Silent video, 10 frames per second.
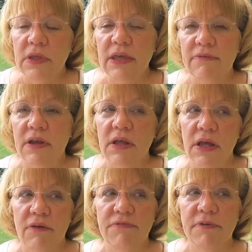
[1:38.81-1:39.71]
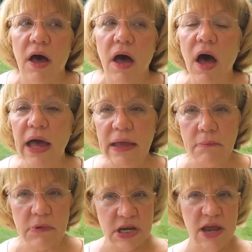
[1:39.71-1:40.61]
even if I
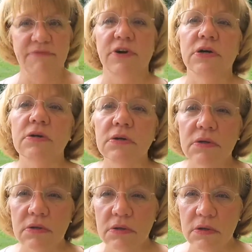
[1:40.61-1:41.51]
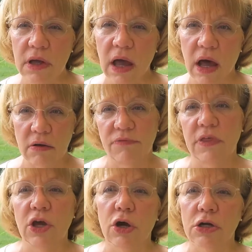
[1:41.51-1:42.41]
am never out of
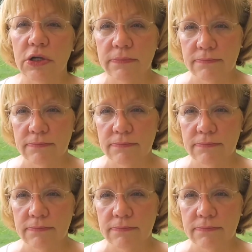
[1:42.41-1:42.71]
the yard.